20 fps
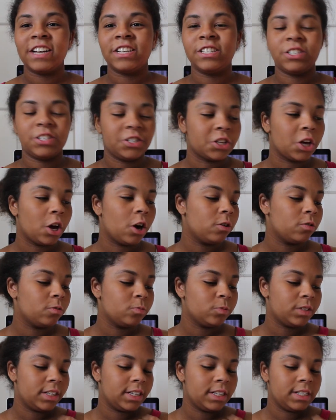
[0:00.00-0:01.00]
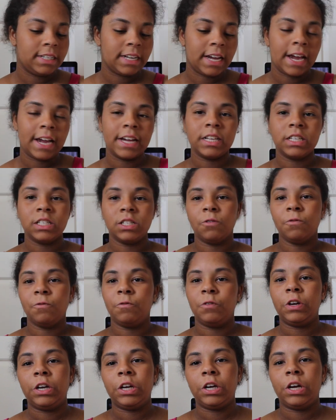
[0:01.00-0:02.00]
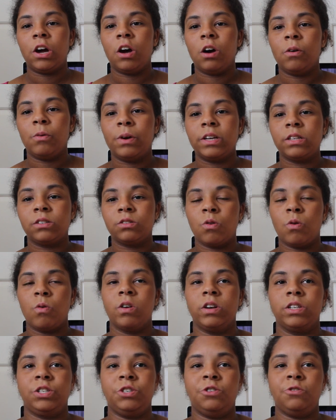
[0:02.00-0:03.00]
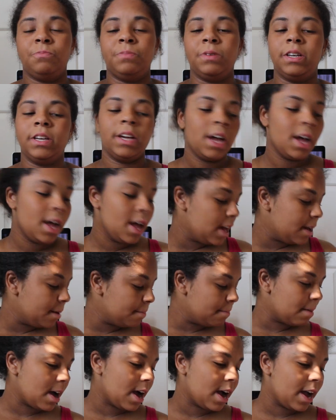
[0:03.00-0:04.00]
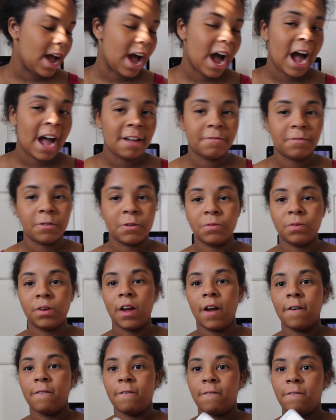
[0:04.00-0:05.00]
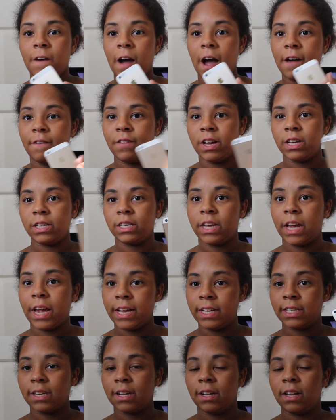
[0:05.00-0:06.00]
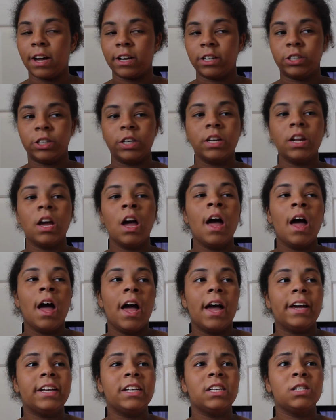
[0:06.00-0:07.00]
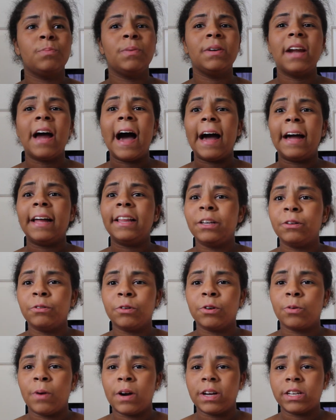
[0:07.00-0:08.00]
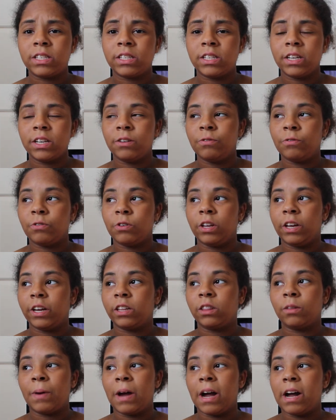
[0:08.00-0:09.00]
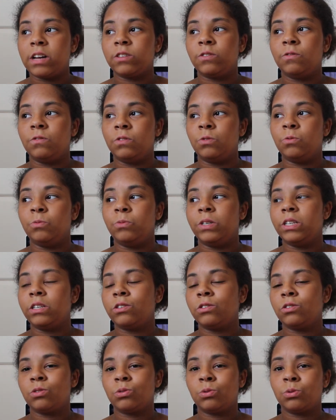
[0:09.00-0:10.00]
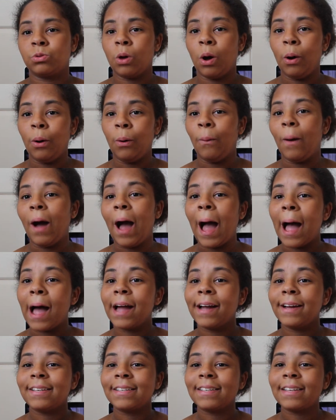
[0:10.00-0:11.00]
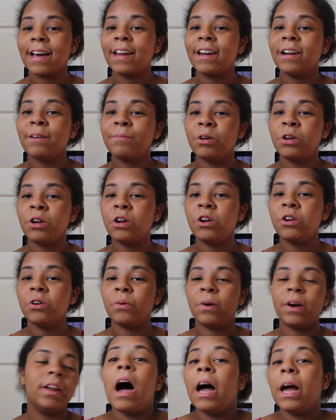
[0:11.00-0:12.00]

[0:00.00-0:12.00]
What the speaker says: guys, so today's video is going to be my iPhone 5S case collection. It has been highly requested for like the past few weeks, so I decided I'm gonna do it.